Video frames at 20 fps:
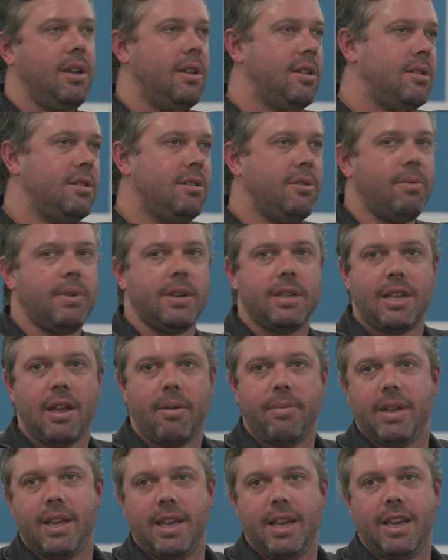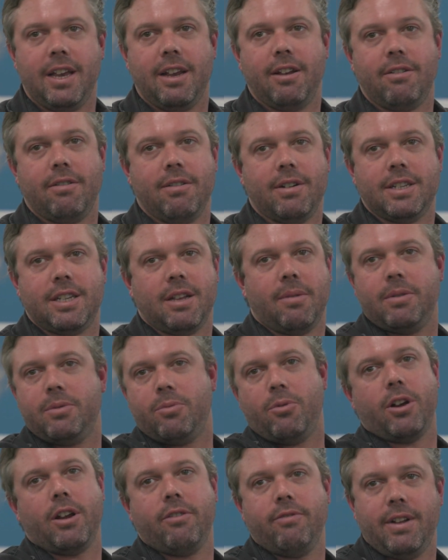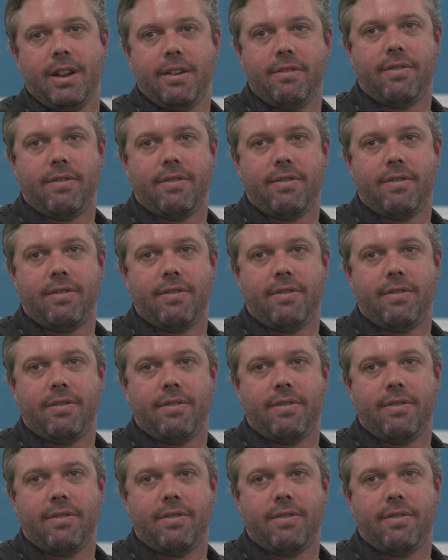to work and I would love this to work in other